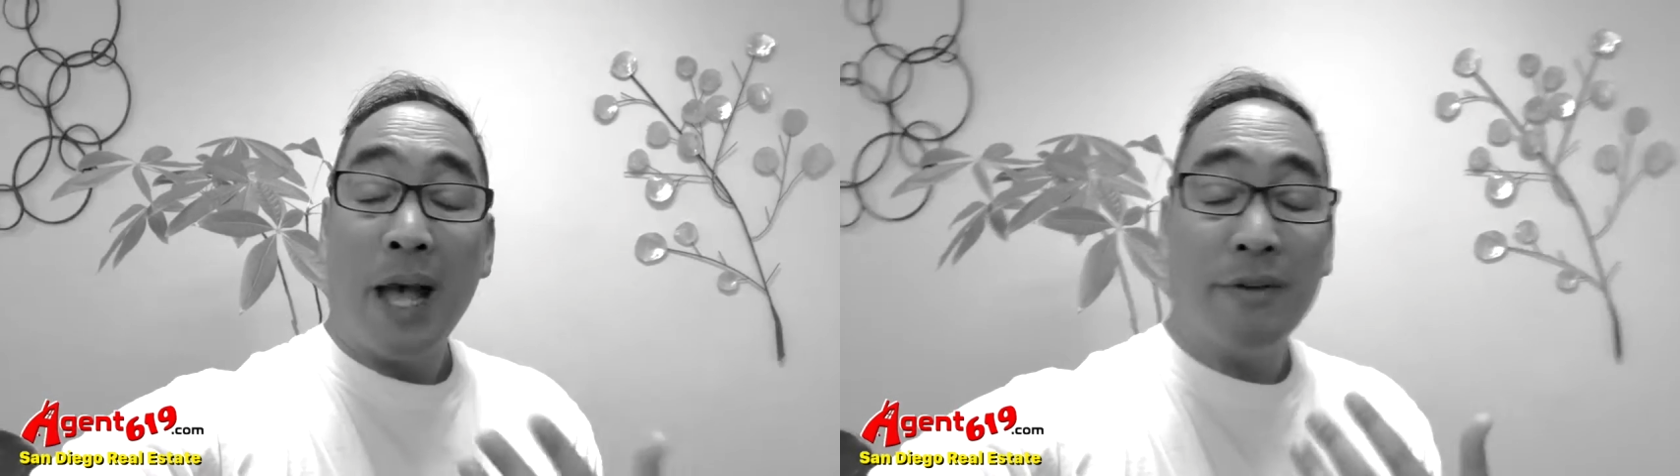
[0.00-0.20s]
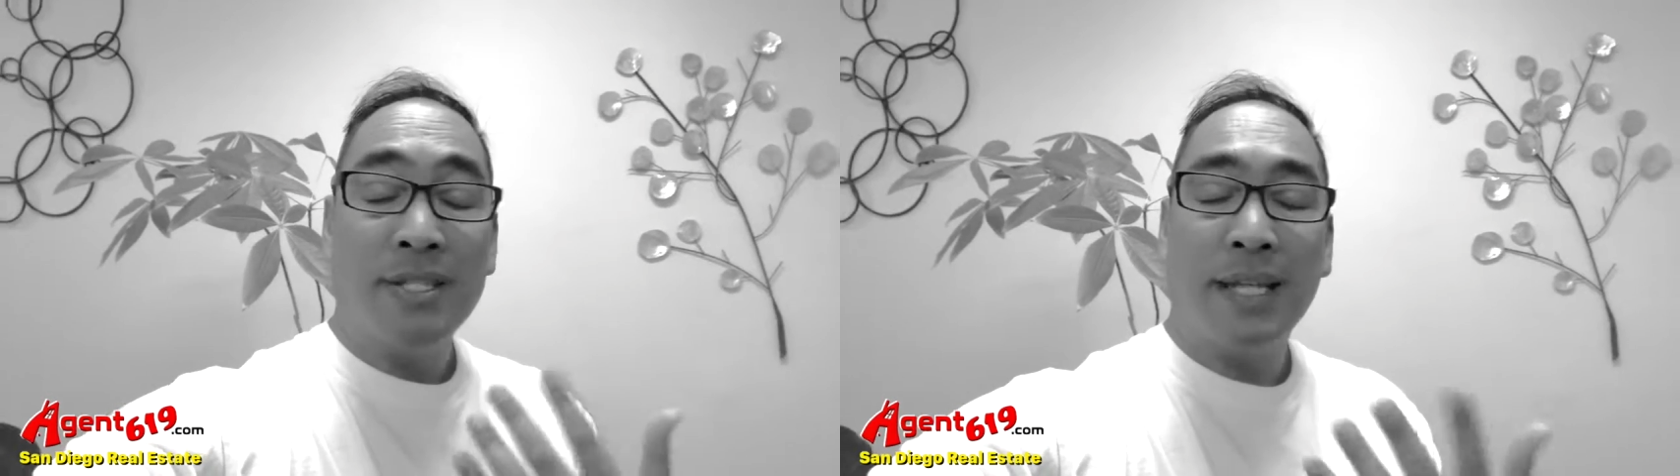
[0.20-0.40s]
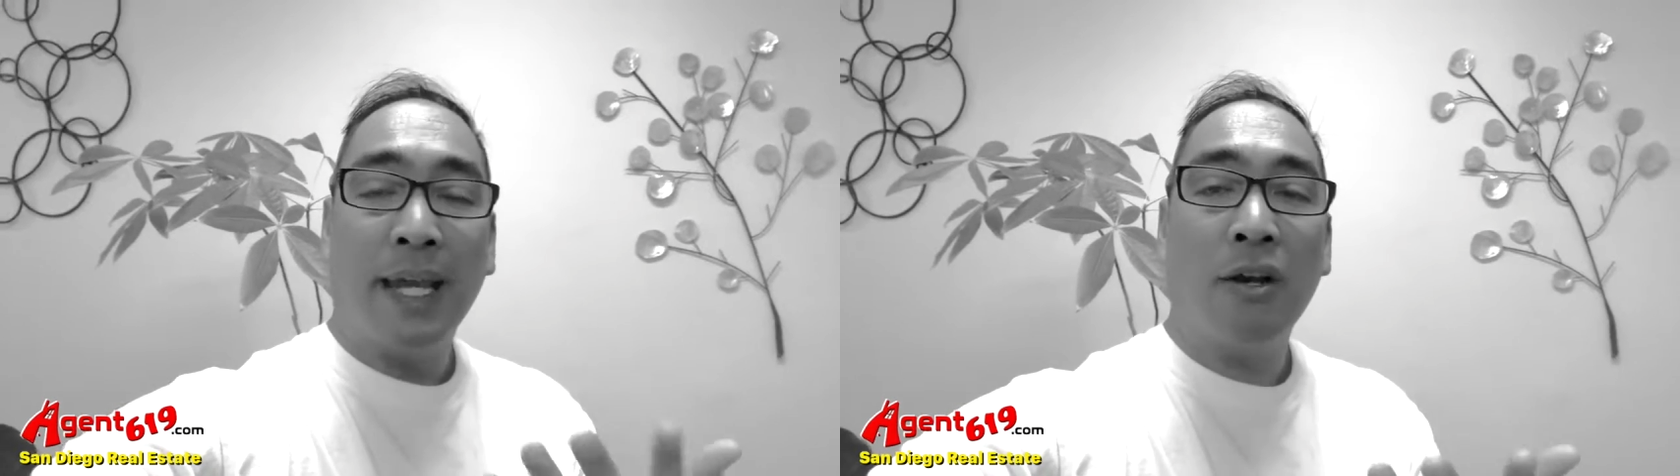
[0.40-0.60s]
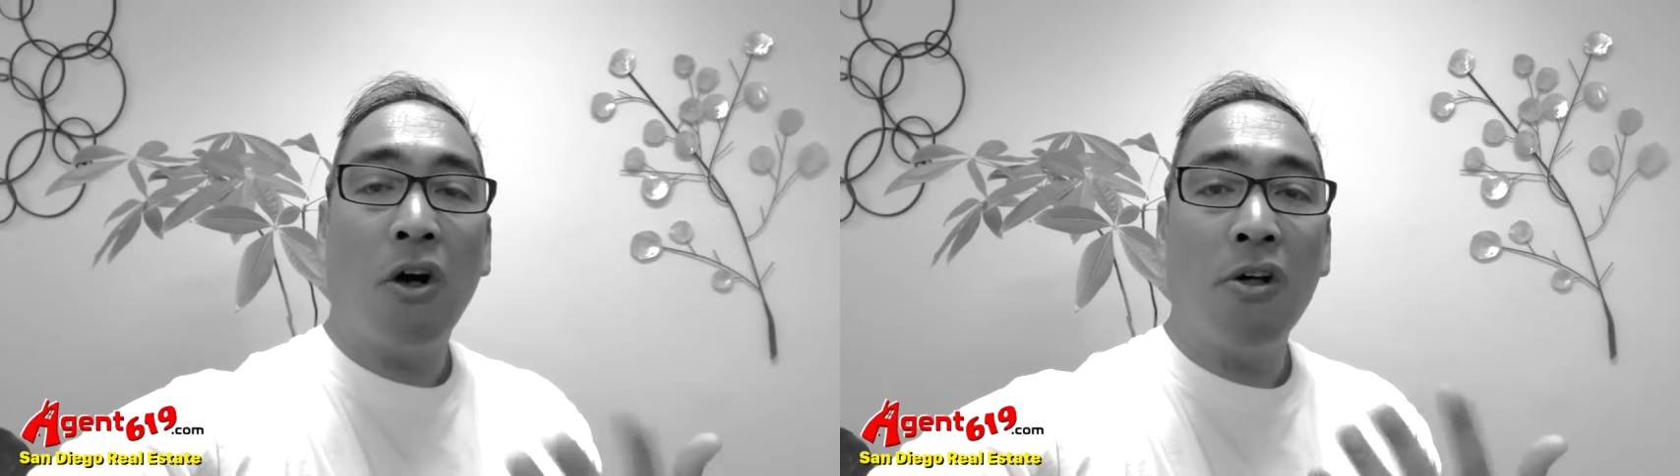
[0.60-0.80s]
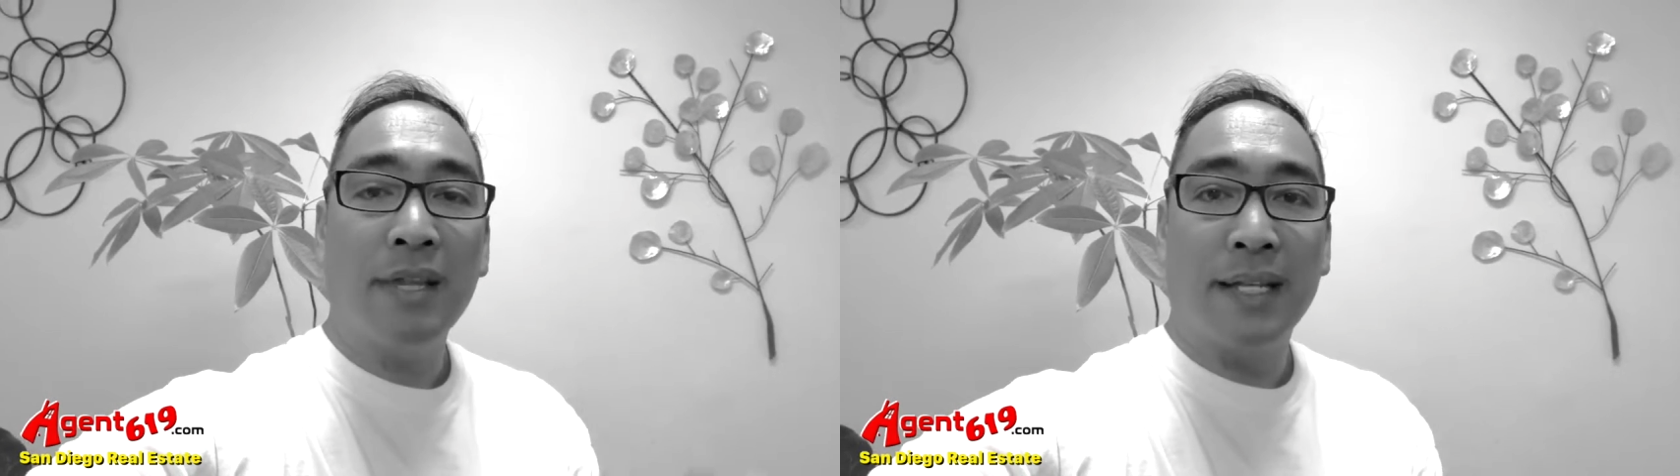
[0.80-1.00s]
I was saying
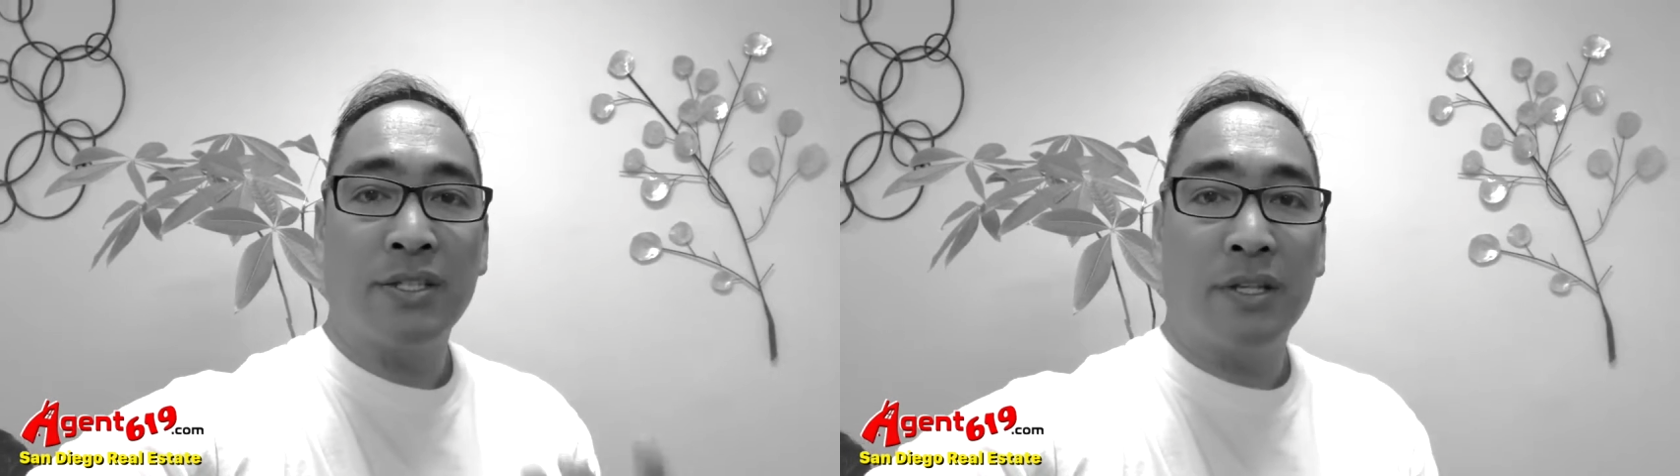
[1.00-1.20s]
all that